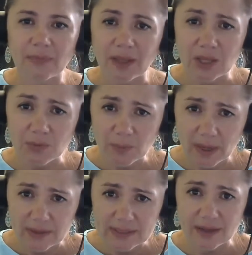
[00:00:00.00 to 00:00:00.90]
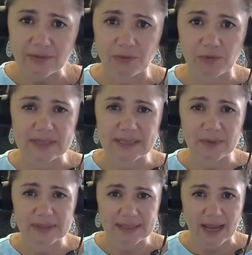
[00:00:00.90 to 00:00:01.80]
you would pay yourself a
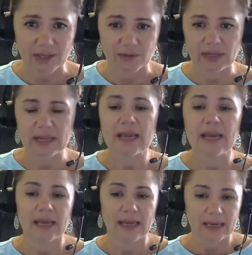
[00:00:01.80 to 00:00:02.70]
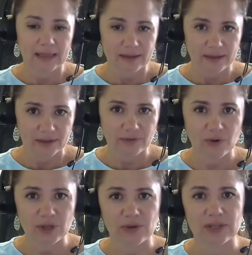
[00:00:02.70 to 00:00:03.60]
reasonable salary, and therefore
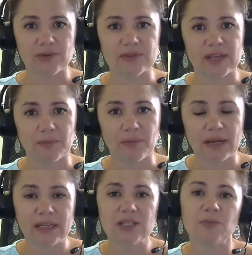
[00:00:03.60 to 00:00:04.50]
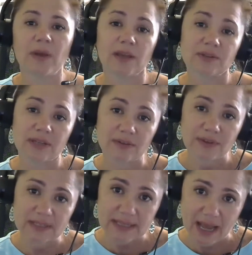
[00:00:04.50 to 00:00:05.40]
you can use that money to pay yourself
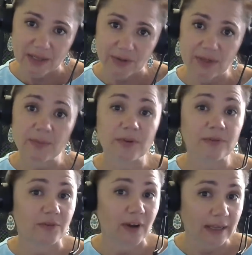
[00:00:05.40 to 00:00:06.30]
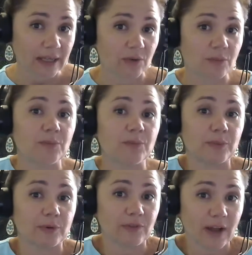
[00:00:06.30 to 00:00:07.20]
a salary,
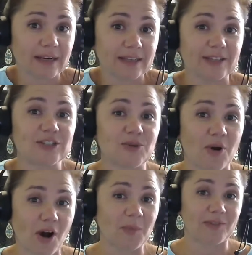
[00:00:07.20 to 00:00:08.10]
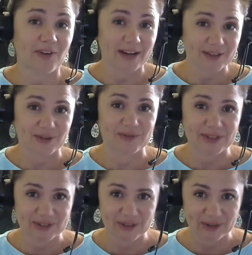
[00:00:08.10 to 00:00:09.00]
provided that you are providing
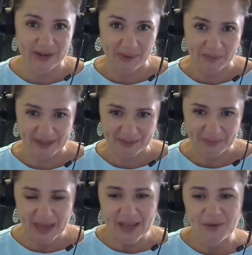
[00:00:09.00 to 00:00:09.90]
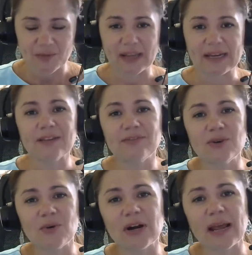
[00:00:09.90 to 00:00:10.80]
services to your company, right? If
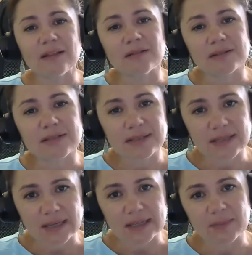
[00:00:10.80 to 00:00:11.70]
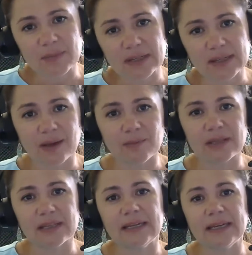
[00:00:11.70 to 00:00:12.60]
you are an LLC, limited
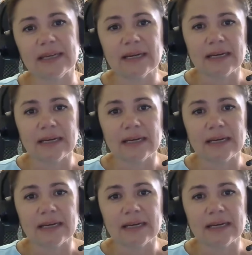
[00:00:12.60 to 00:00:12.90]
liability